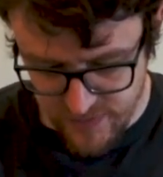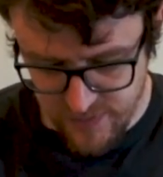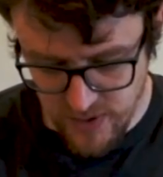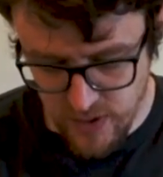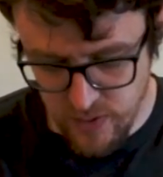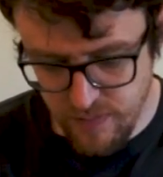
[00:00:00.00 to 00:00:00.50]

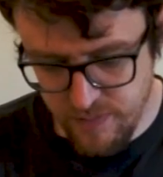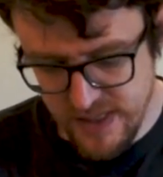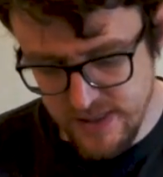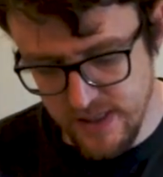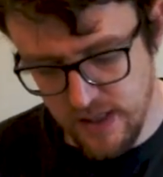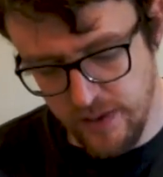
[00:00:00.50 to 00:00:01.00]
So
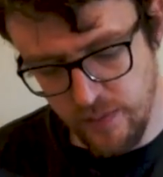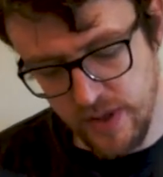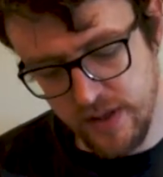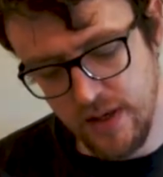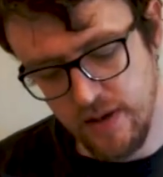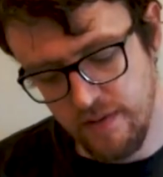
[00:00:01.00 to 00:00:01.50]
basically,
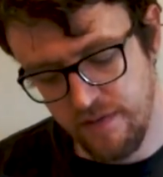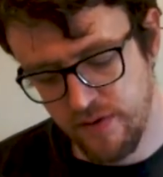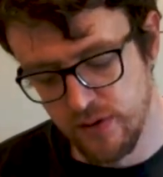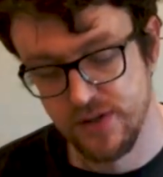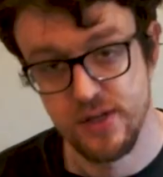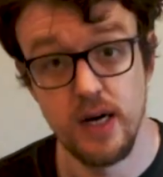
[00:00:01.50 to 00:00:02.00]
with the
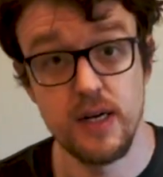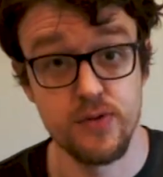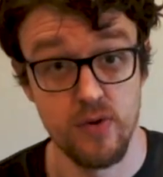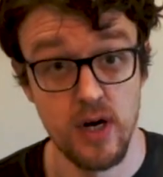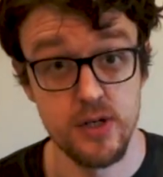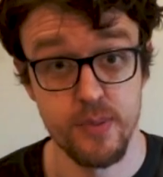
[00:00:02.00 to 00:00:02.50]
full-size
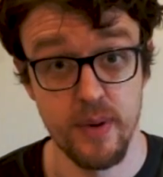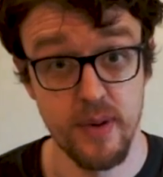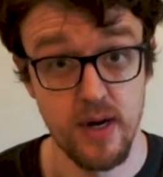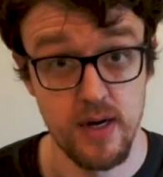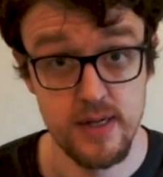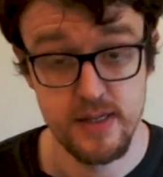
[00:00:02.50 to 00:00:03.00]
Raspberry
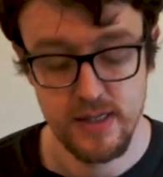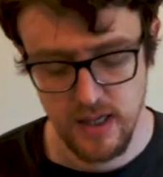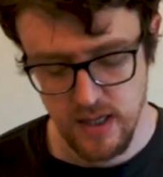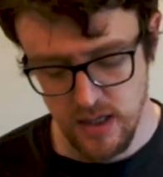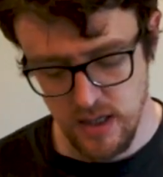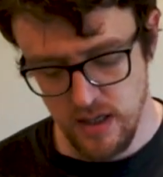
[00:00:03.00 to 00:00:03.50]
Pis,
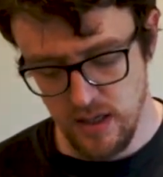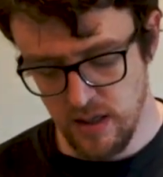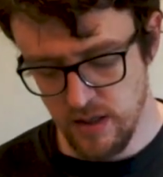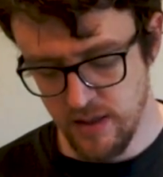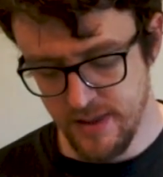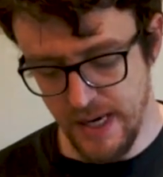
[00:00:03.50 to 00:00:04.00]

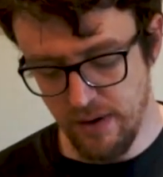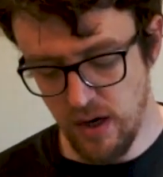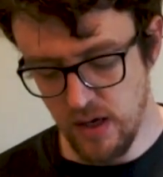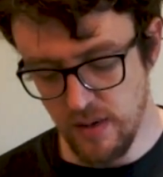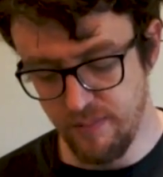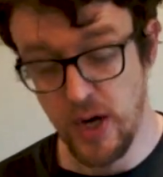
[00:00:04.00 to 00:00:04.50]
there
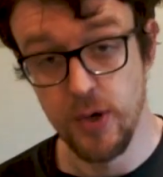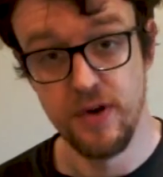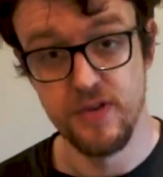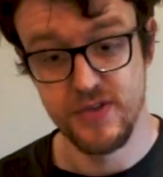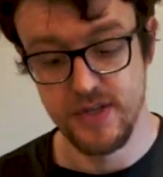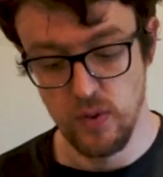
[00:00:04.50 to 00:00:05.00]
are
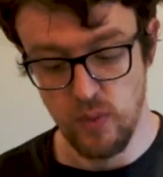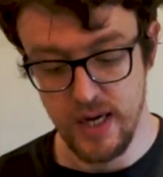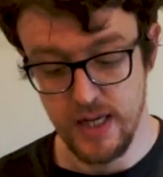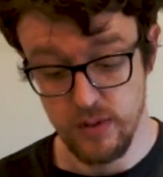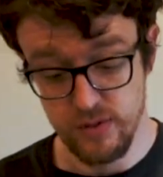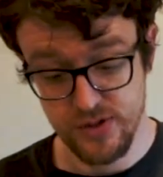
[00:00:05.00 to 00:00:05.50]
components in the
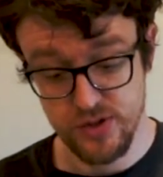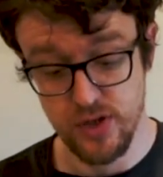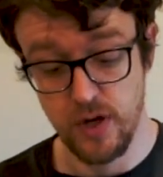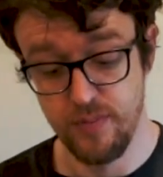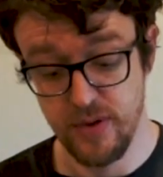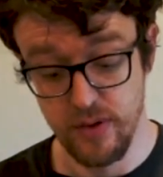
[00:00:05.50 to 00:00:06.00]
way that would
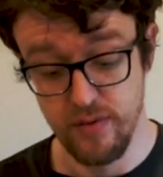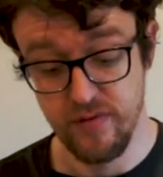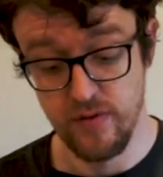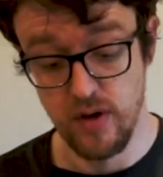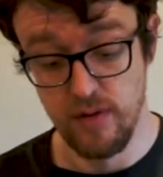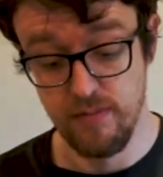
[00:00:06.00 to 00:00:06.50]
stop you
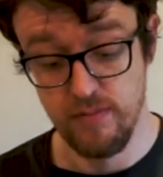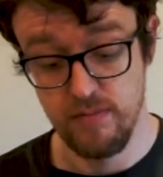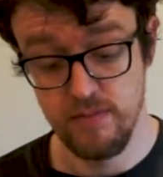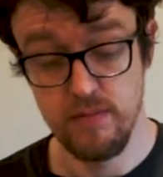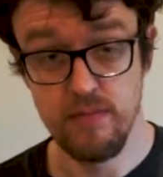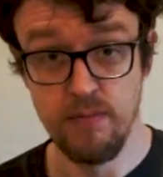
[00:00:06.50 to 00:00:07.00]

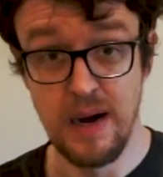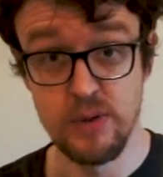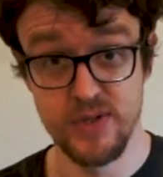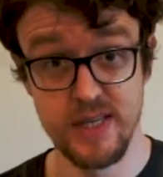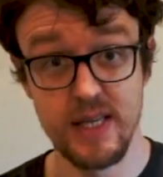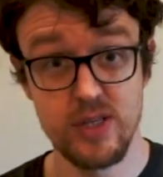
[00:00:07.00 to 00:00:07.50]
from
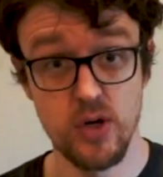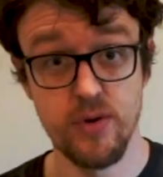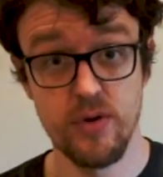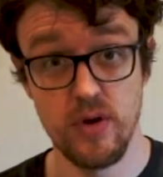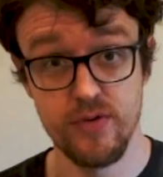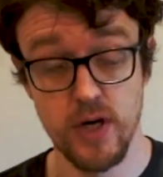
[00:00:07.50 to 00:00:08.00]
mounting this
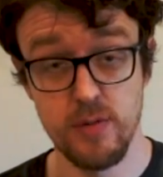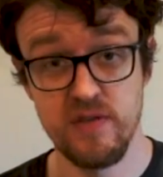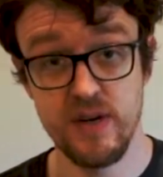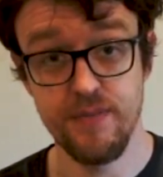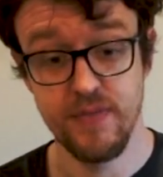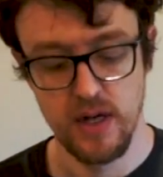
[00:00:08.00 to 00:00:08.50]
on top of
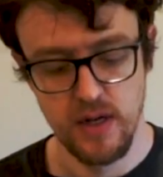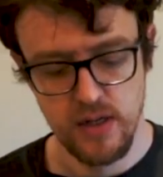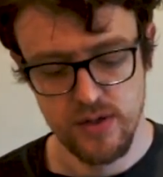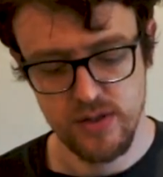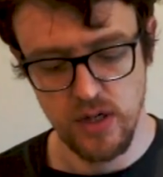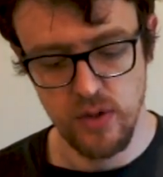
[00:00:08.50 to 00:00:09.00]
it.
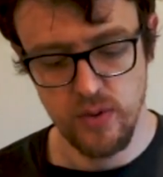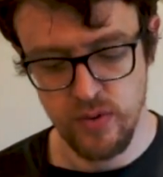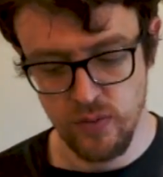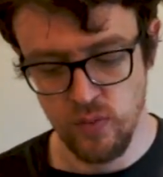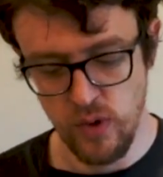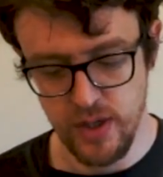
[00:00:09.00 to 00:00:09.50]
So
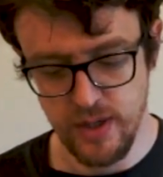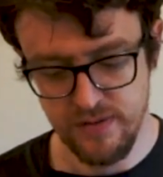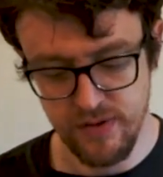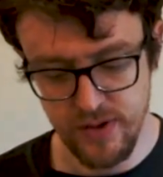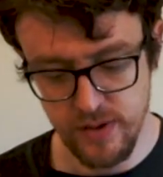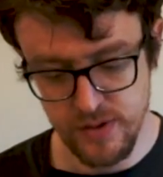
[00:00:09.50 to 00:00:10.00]
what you have
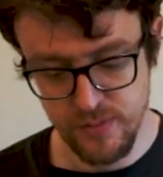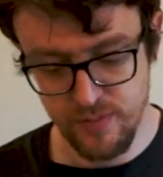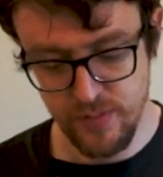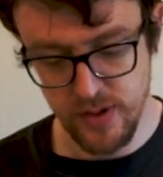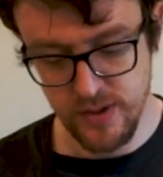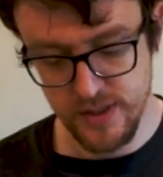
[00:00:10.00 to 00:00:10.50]
to do is
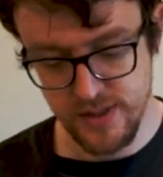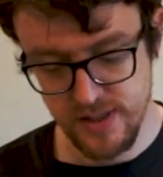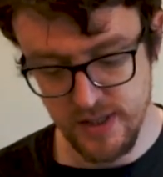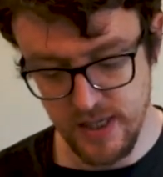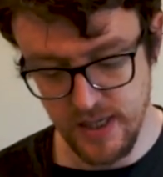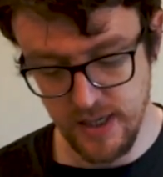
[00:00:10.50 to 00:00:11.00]
put this
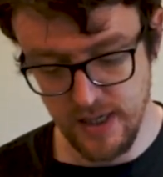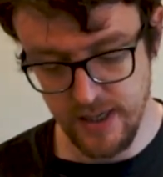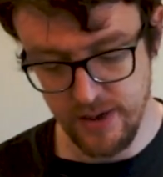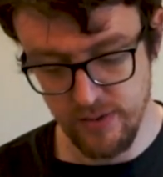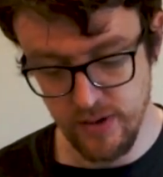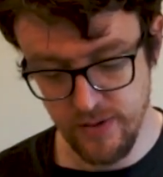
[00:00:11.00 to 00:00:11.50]
stacking
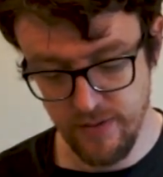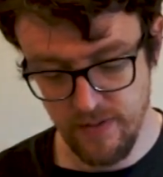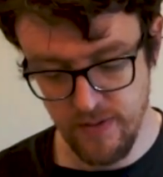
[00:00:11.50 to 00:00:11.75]
header on,